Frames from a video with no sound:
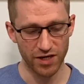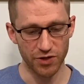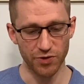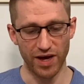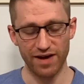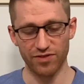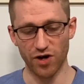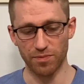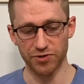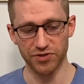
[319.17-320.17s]
you have the
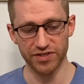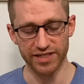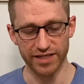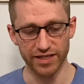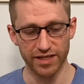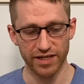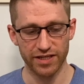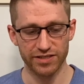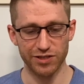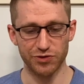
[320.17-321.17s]
opportunity
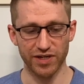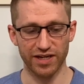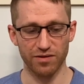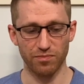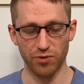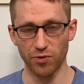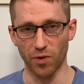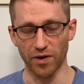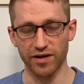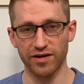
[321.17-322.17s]
to drink
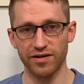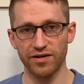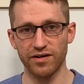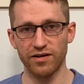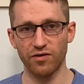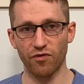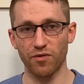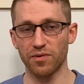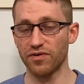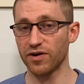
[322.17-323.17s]
Puerh from
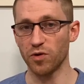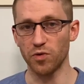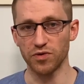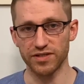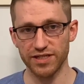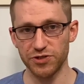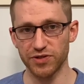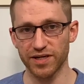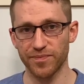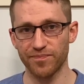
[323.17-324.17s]
a very old tea tree.